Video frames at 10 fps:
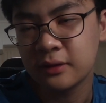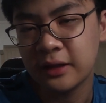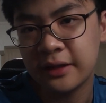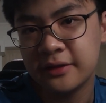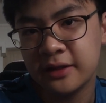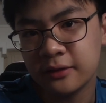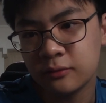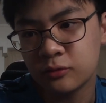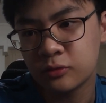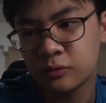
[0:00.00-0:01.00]
other than
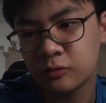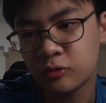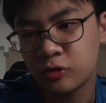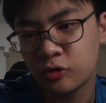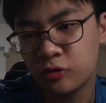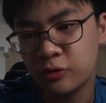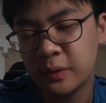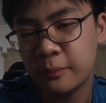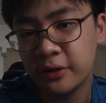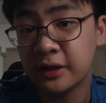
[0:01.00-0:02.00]

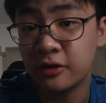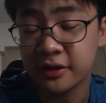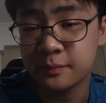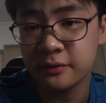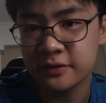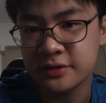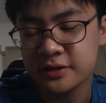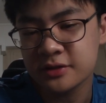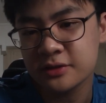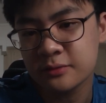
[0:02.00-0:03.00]
remembering our
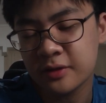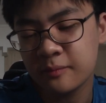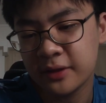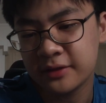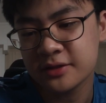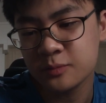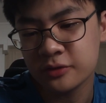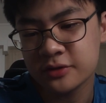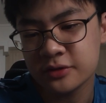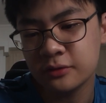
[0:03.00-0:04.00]
experiences, what matters
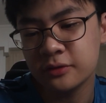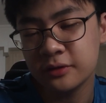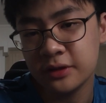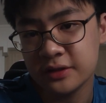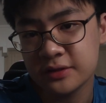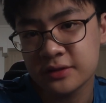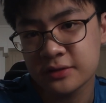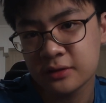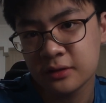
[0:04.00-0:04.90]
most is,